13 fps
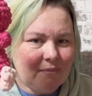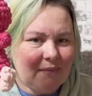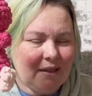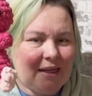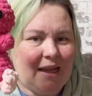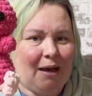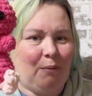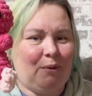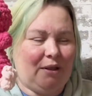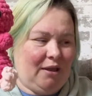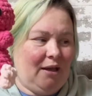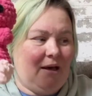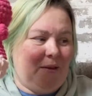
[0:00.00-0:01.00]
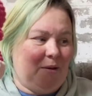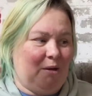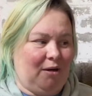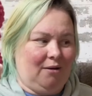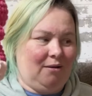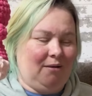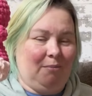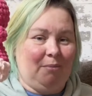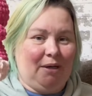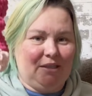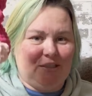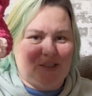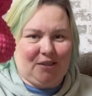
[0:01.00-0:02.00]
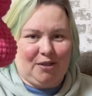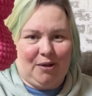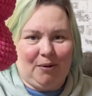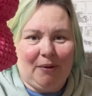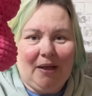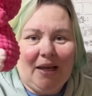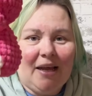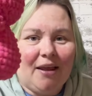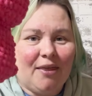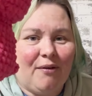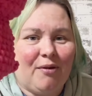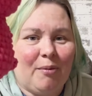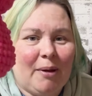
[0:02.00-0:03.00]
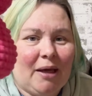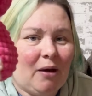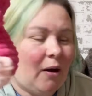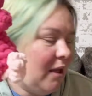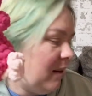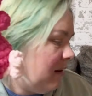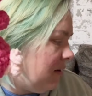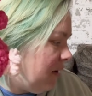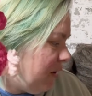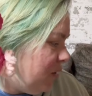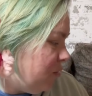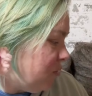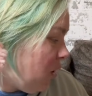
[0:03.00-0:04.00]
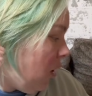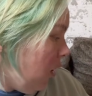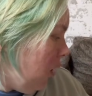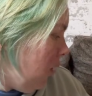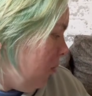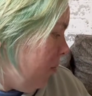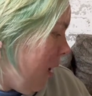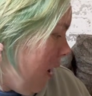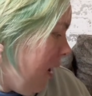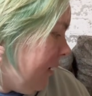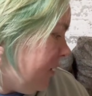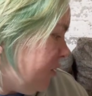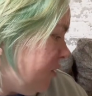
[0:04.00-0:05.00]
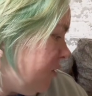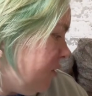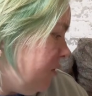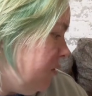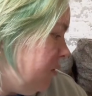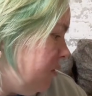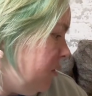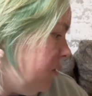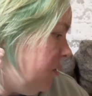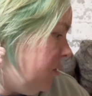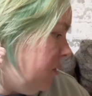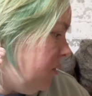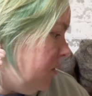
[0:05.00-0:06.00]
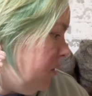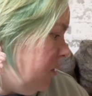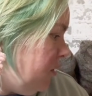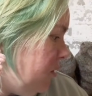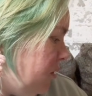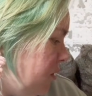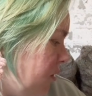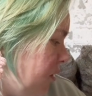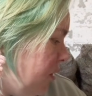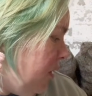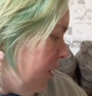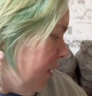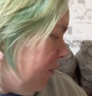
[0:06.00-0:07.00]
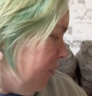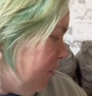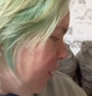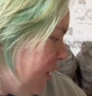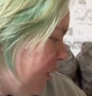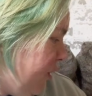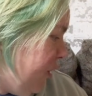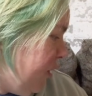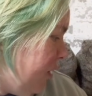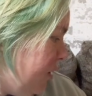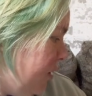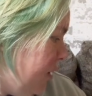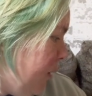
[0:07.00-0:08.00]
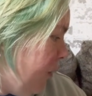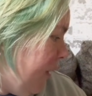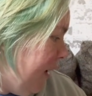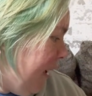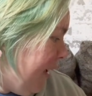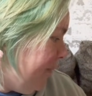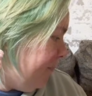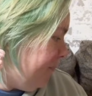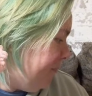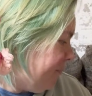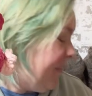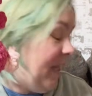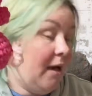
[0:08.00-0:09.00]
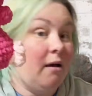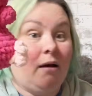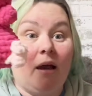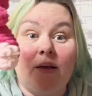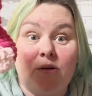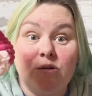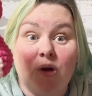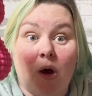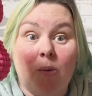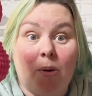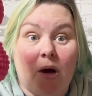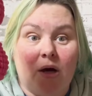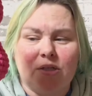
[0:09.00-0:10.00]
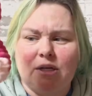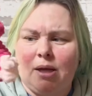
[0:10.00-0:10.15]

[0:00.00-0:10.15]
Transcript: Now, with the other bunch. So the flamingo, I use all Posh yarn. I'm trying to look at what I got. Yeah, I use all Posh.